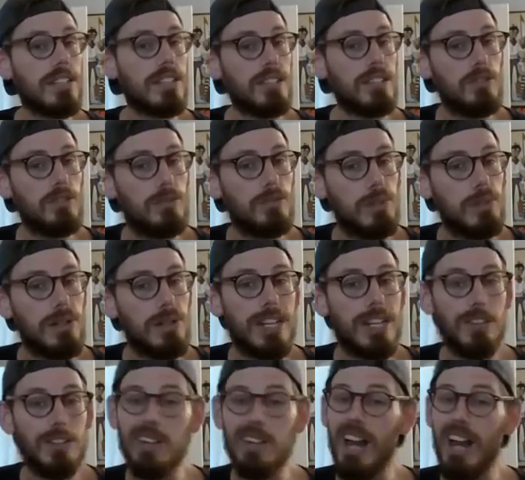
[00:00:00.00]
you've put
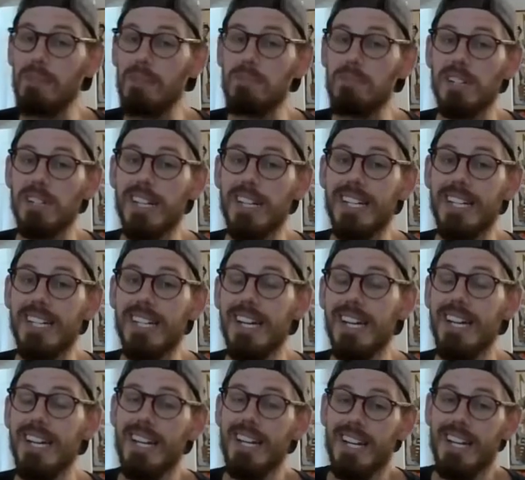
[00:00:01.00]
in or not put in
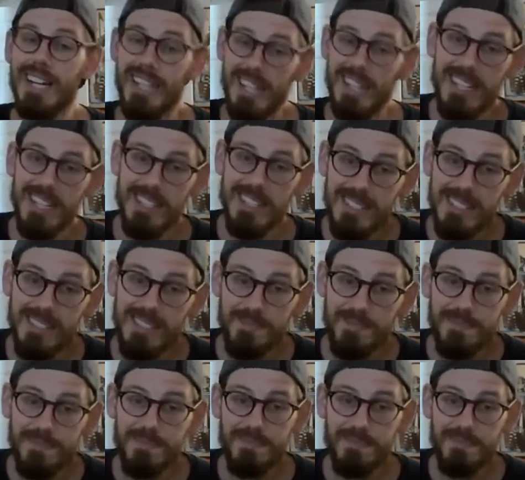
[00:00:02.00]
is
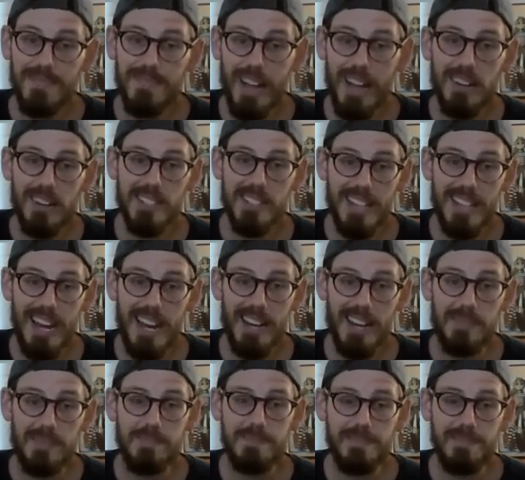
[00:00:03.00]
now it's
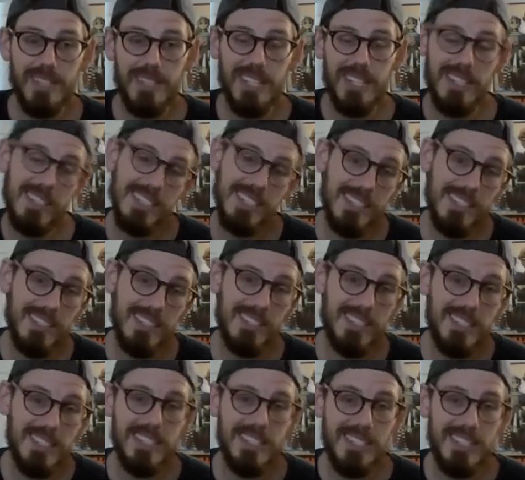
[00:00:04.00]
time. Now this
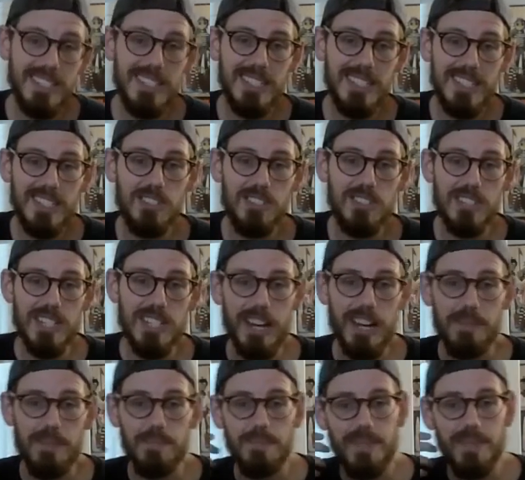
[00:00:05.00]
is the decision
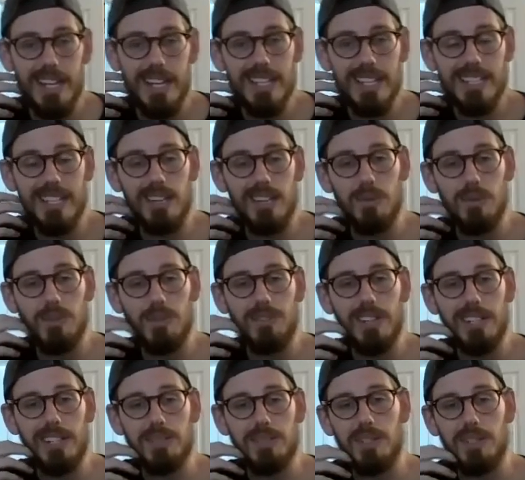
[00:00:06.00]
time, and it's going to
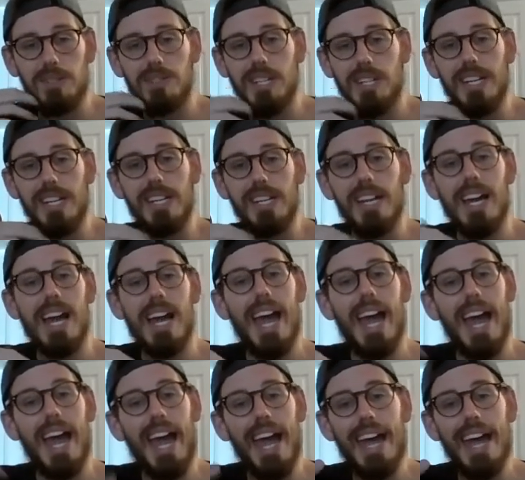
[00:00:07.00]
reflect what you did.
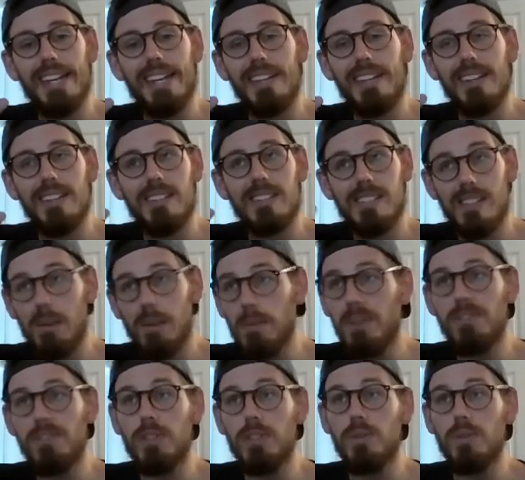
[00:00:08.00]
And some
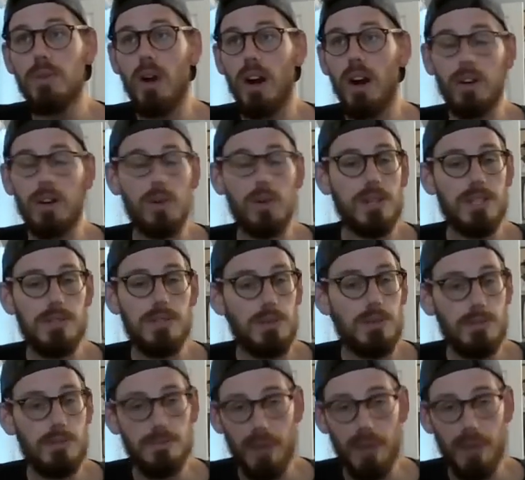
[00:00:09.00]
of you are going to,